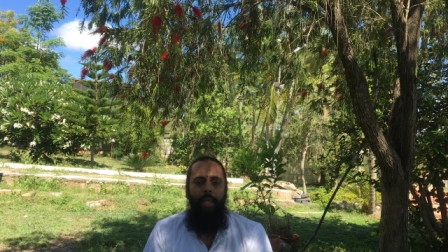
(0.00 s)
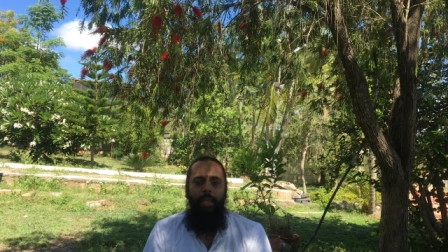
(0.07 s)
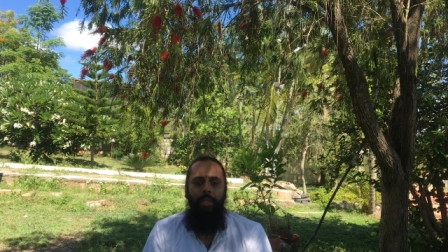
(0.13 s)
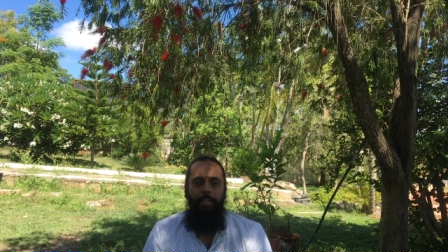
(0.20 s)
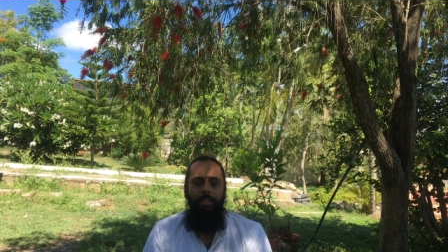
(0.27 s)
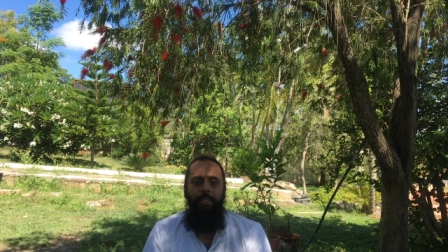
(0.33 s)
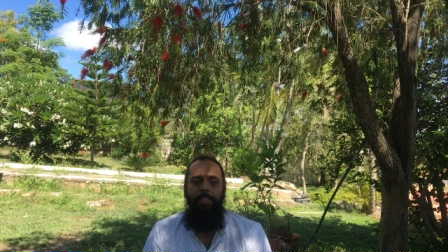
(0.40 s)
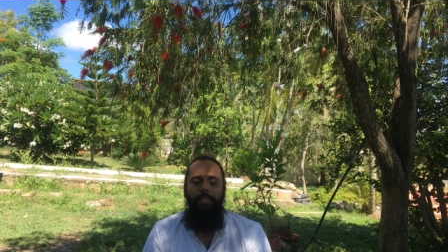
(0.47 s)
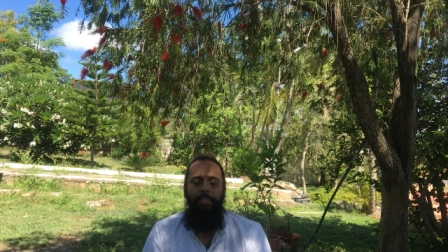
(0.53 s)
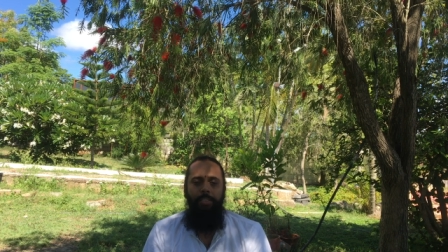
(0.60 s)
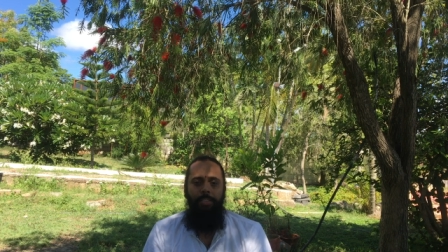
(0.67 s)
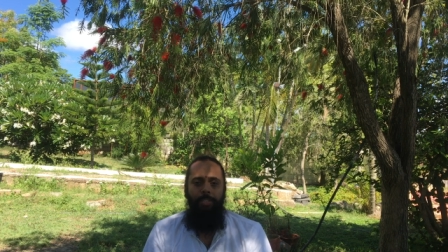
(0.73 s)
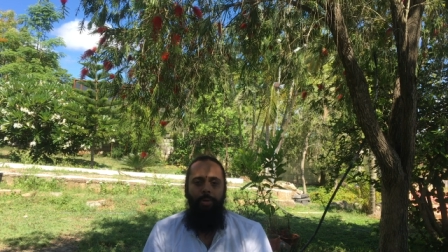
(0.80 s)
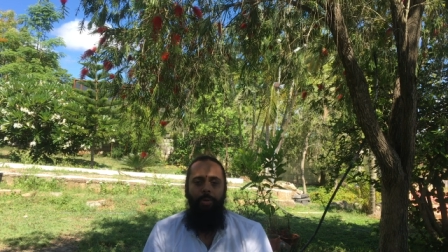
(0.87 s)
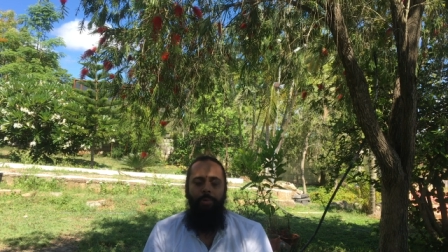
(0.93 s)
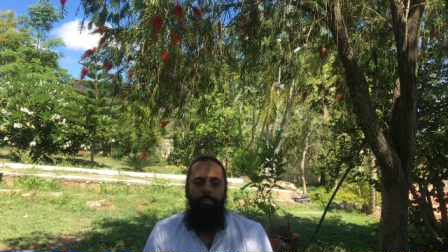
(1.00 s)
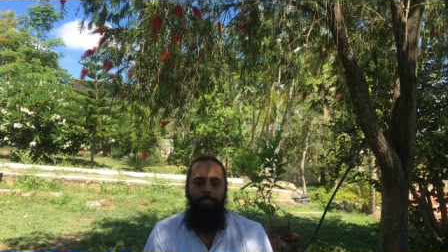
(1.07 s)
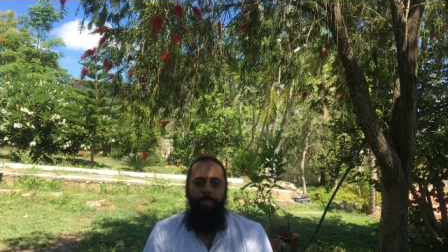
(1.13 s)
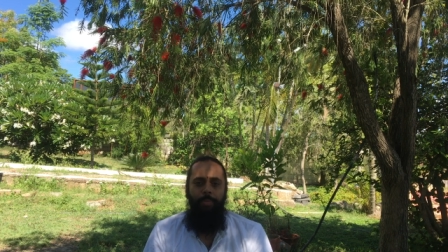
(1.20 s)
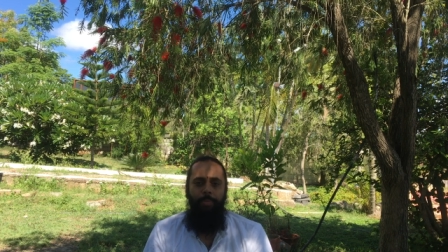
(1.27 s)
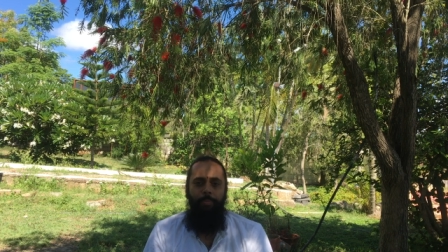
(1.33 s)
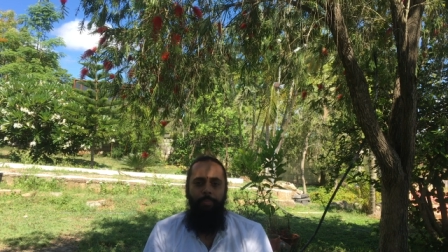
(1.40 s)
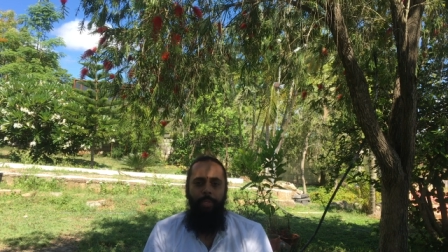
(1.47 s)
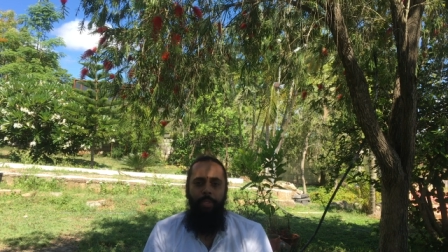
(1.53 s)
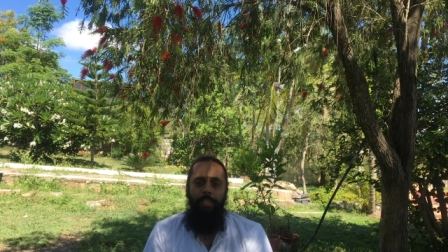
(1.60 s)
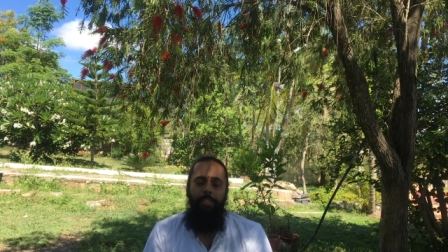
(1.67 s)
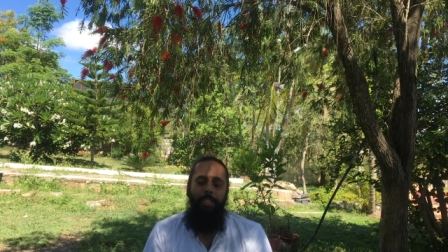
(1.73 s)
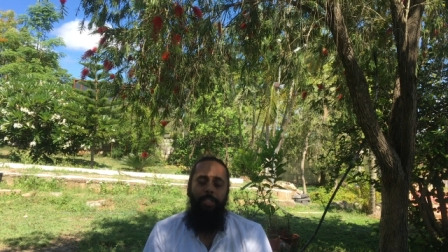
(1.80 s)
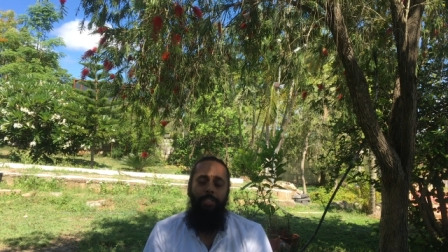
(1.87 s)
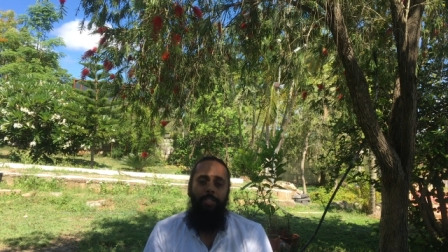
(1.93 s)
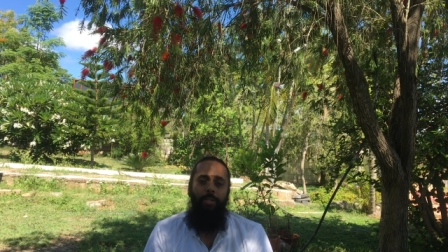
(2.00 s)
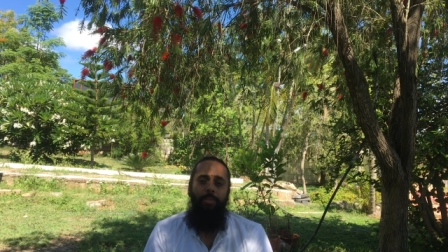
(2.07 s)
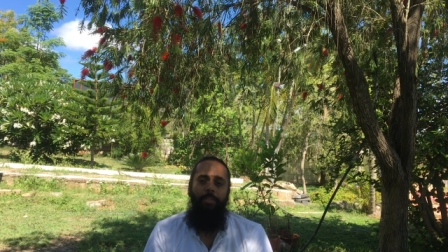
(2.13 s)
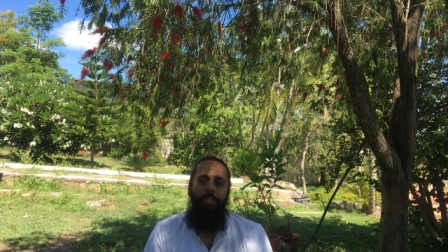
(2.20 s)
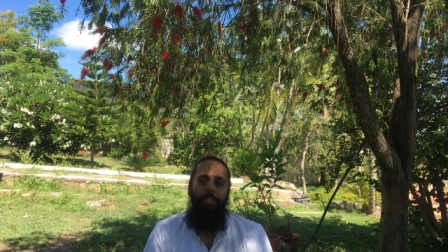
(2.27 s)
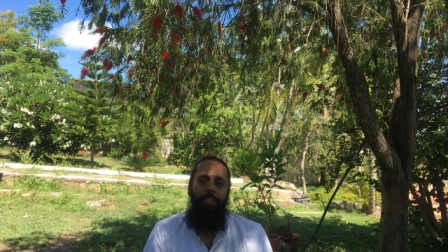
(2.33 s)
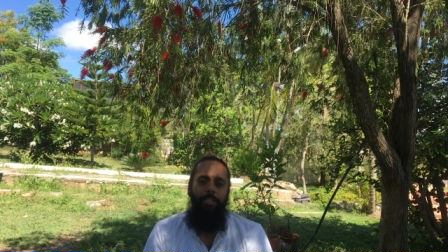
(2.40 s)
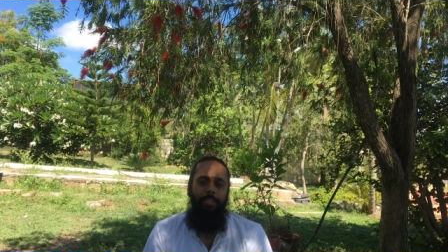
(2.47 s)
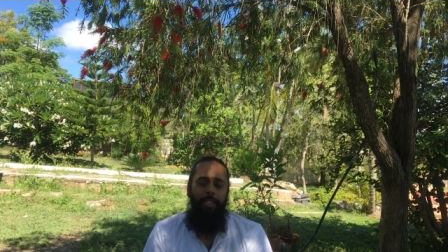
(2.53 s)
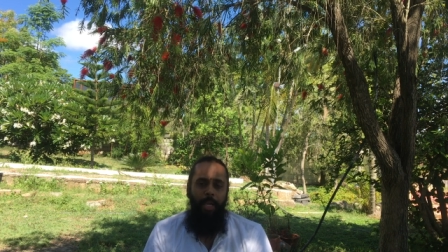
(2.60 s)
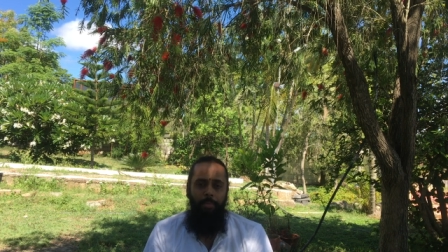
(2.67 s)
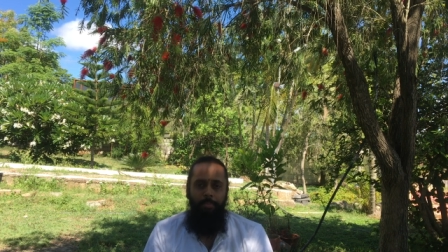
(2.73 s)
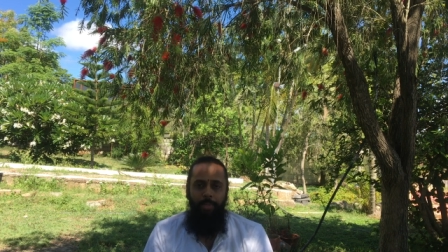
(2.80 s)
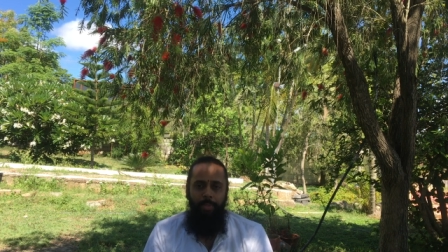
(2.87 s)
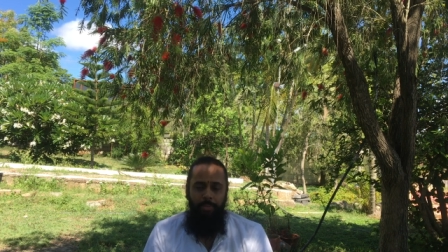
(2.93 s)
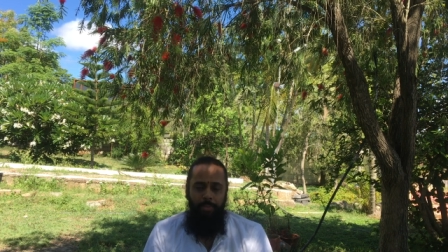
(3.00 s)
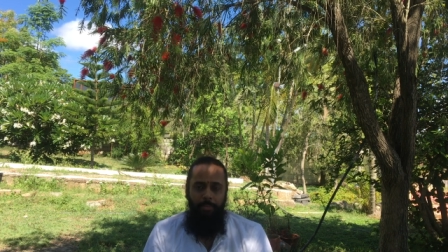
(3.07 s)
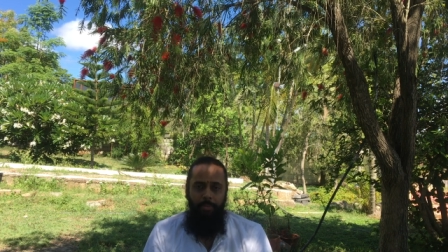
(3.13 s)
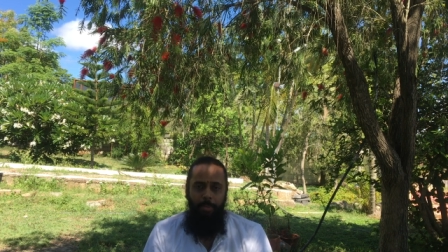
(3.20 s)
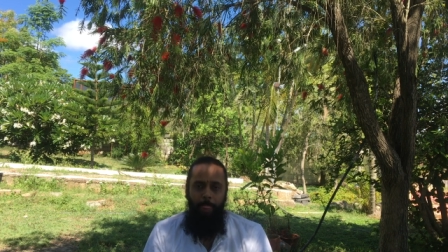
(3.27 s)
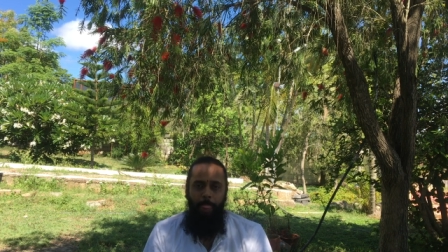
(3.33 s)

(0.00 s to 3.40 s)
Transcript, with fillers: Aries and Scorpio. He is exalted in Capricorn.